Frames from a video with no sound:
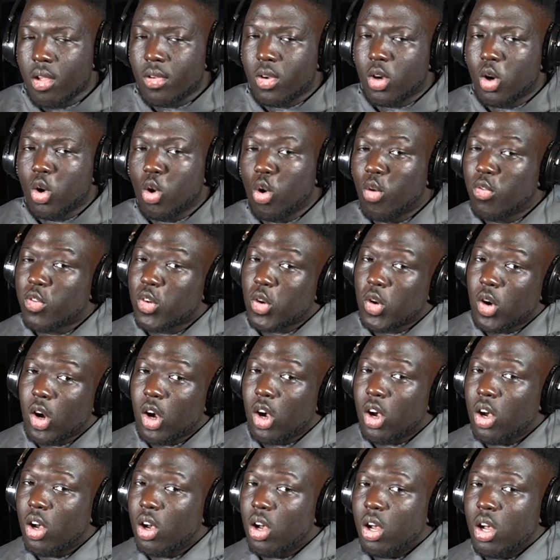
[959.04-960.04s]

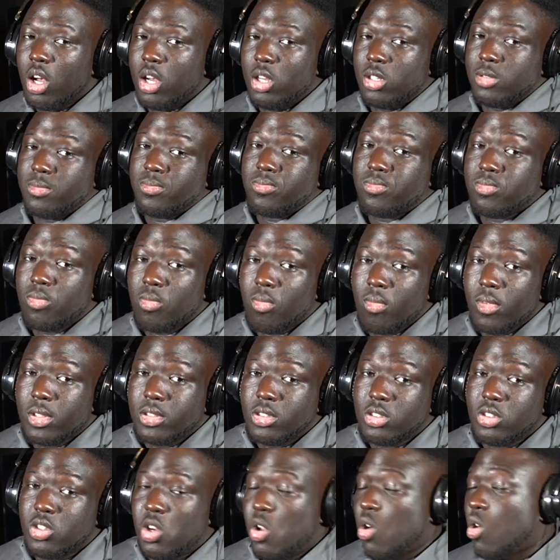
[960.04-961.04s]
Overall,
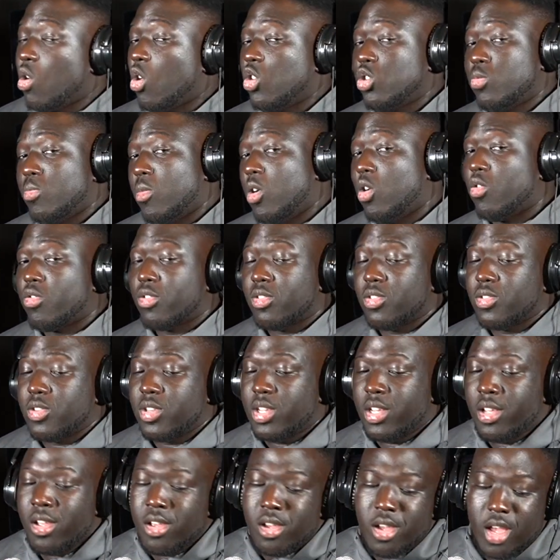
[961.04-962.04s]
Coach
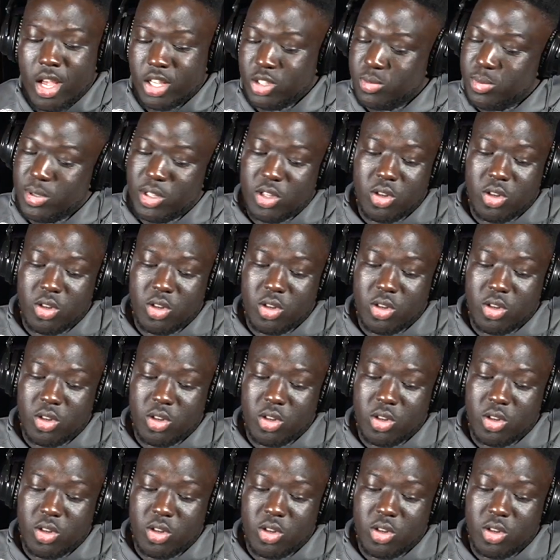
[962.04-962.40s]
Mulrooney has been